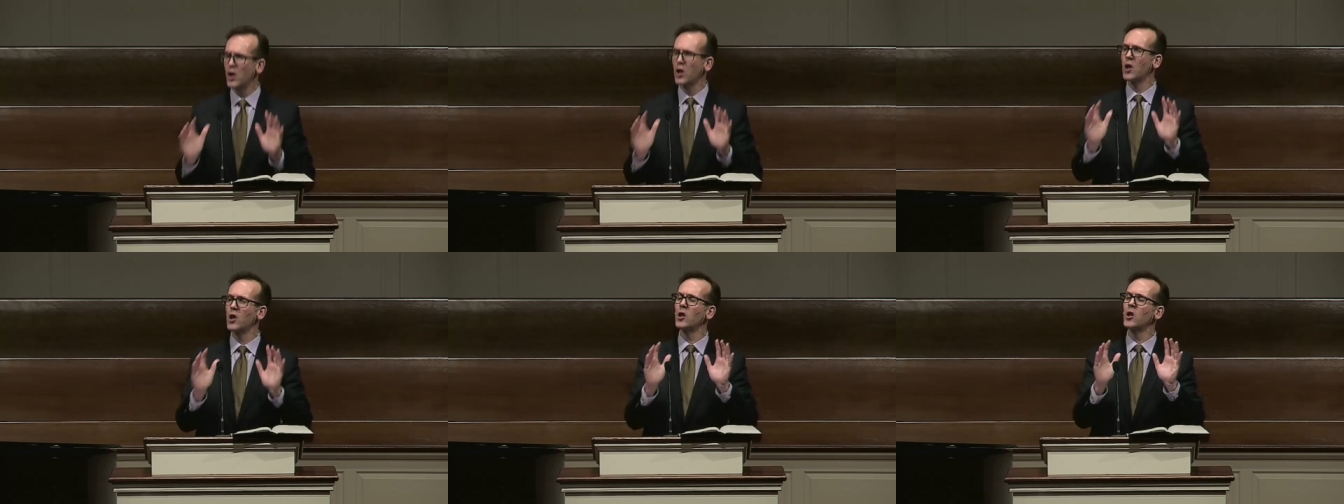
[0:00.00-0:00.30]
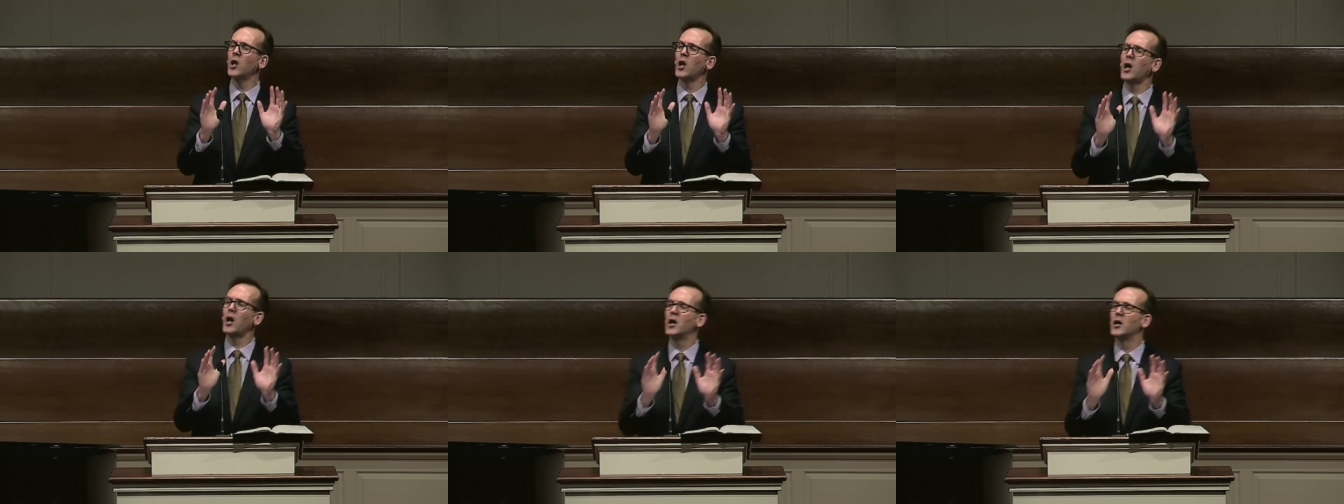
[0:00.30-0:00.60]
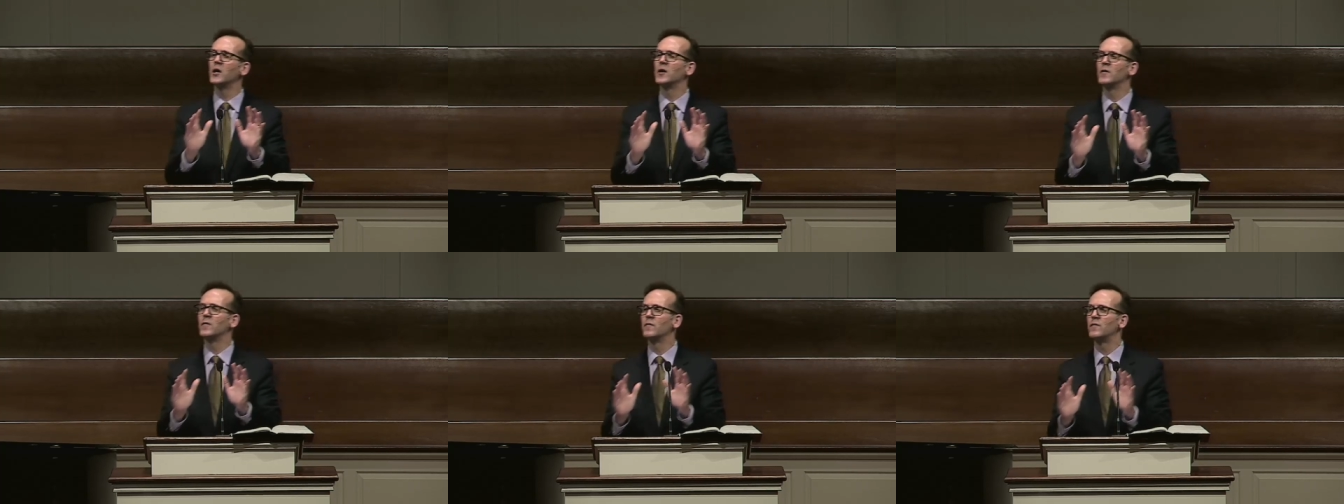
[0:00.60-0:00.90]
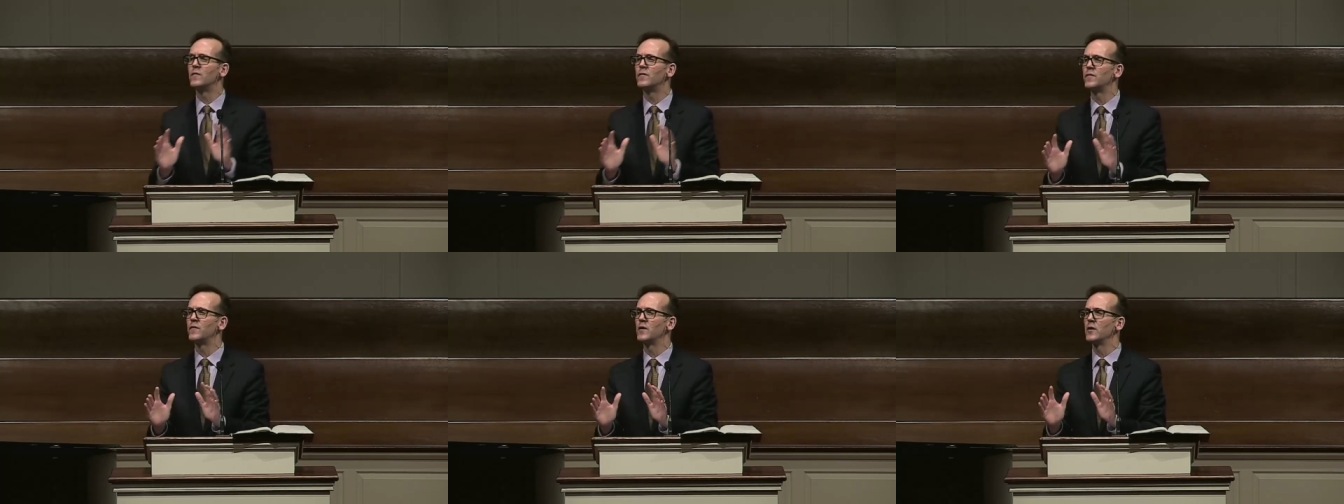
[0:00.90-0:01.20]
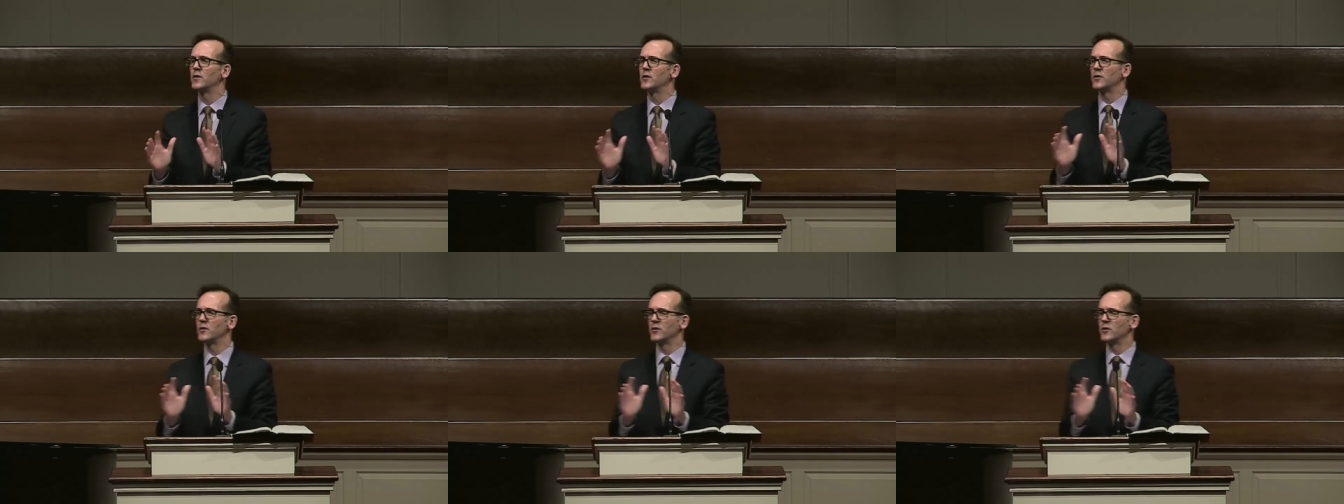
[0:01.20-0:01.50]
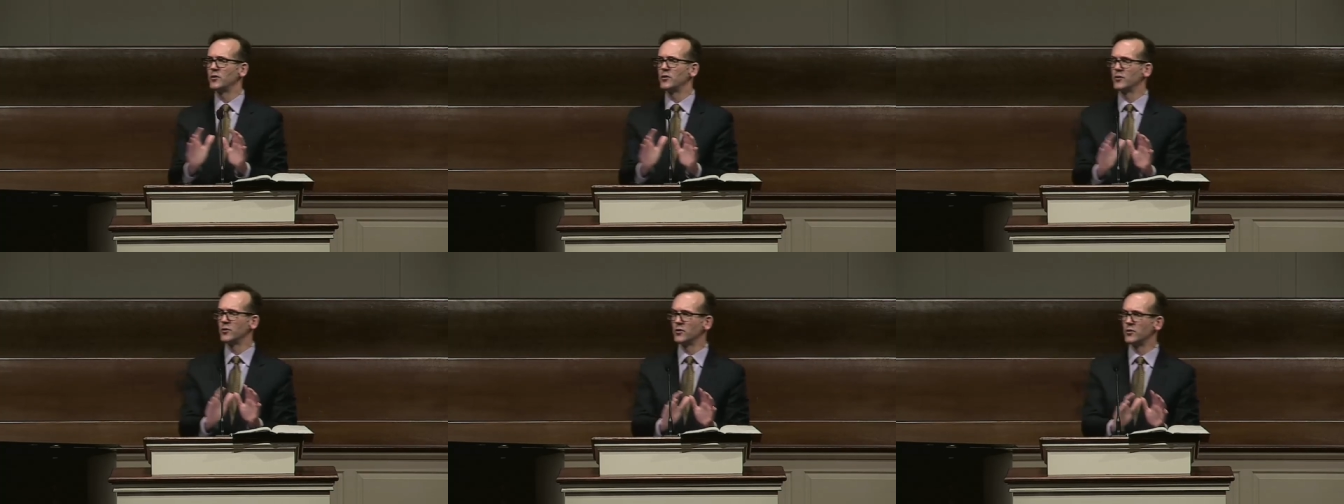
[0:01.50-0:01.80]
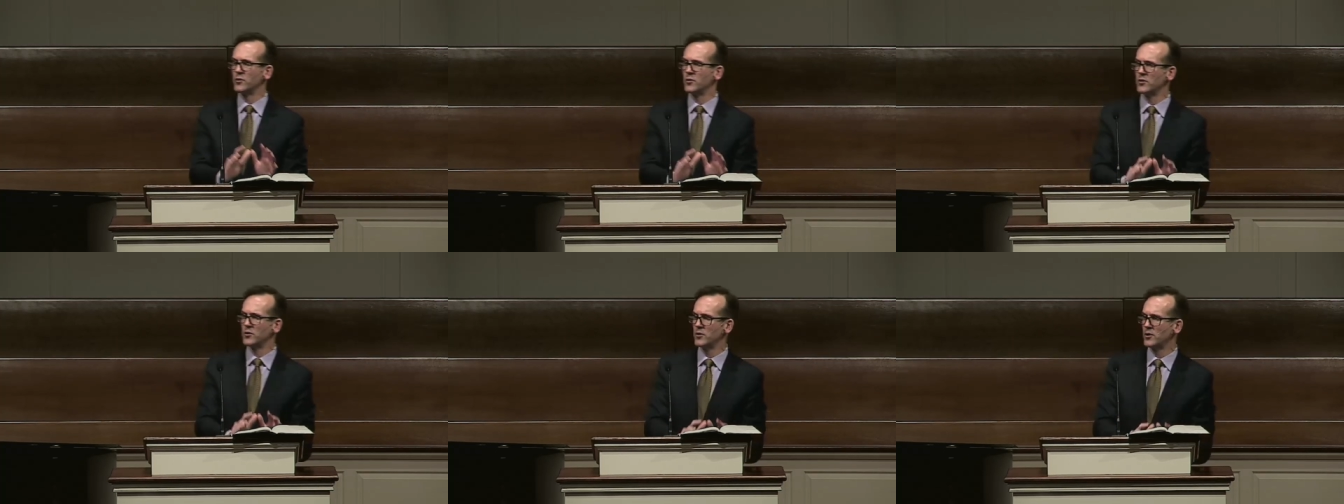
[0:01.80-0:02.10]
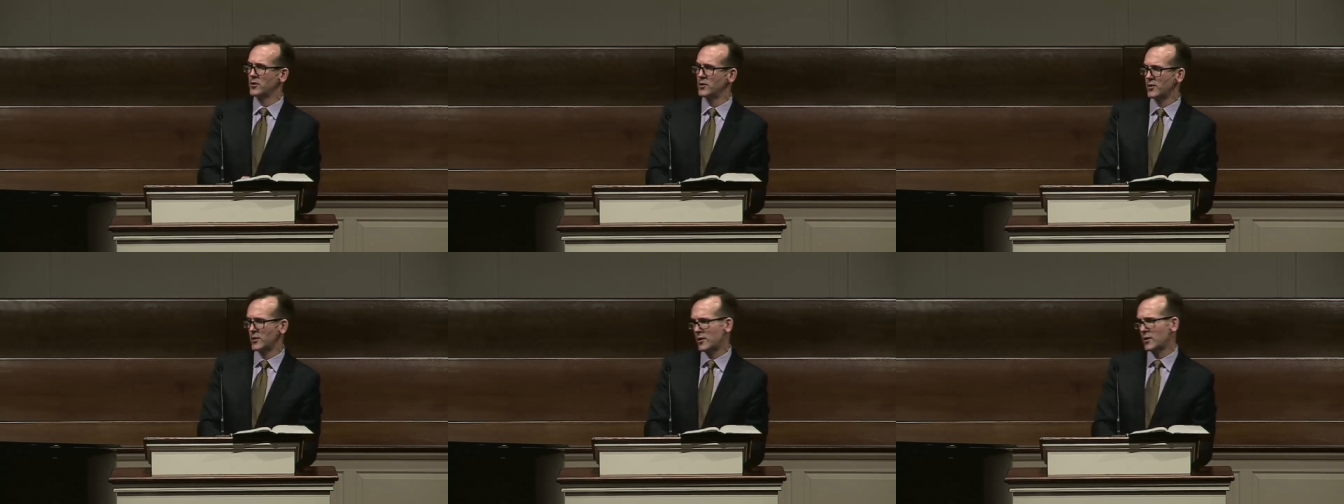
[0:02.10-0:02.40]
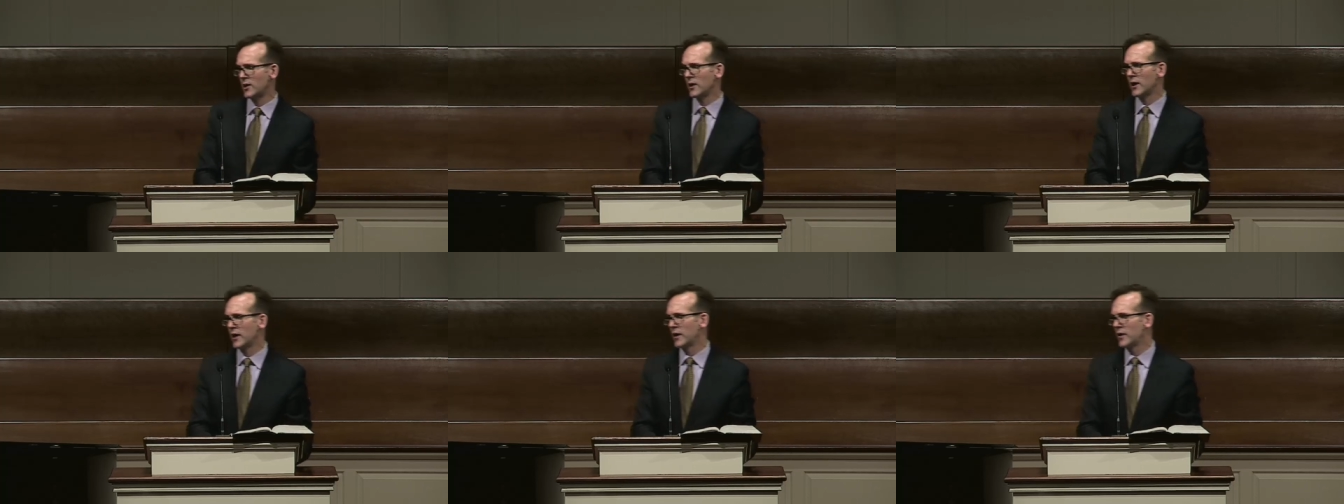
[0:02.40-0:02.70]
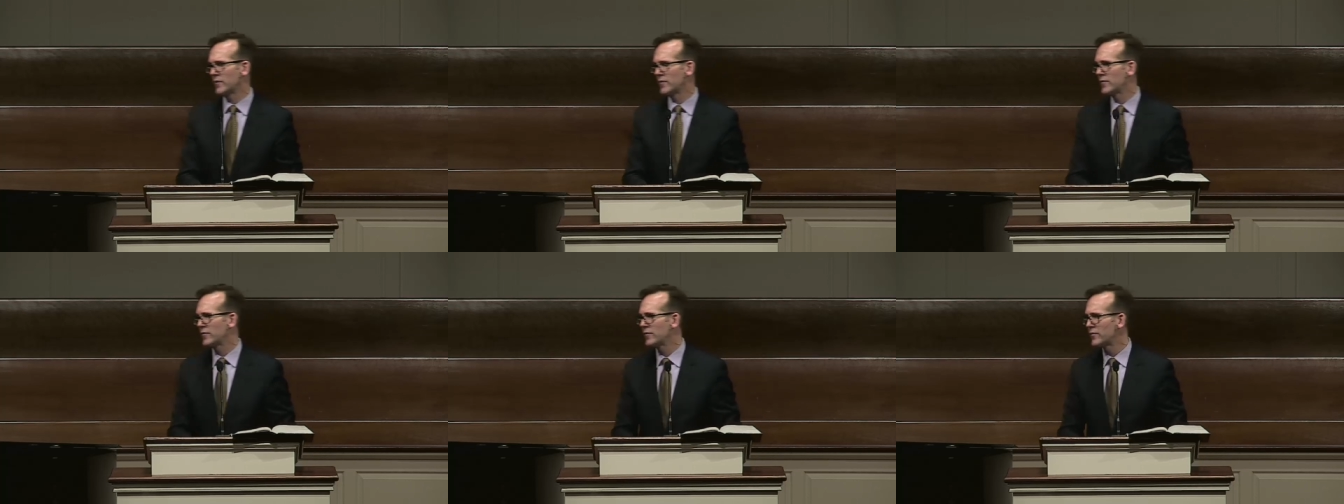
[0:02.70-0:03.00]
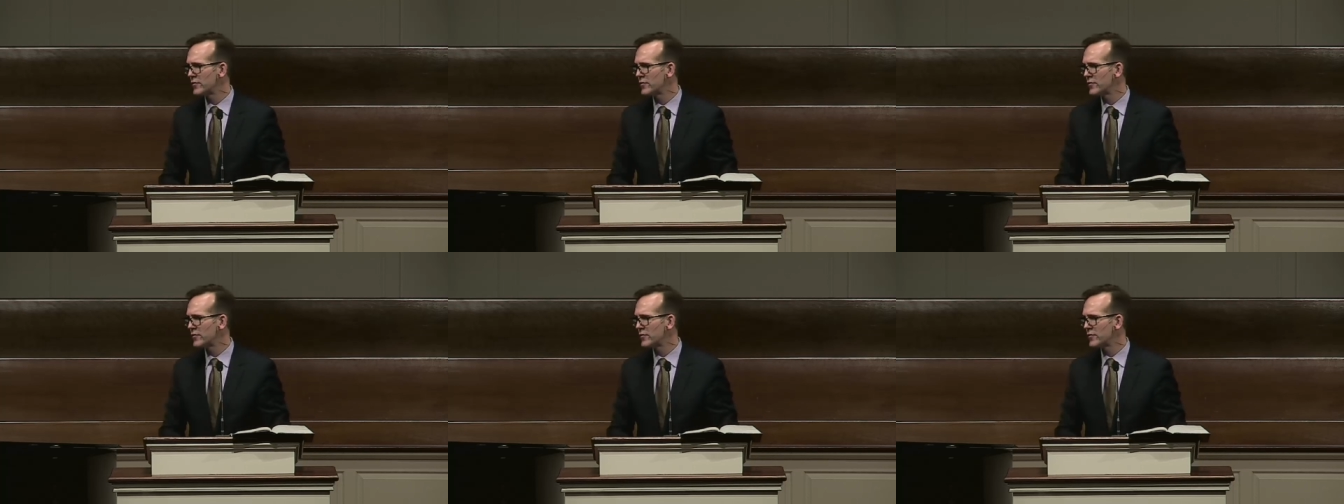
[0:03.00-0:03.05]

love your life.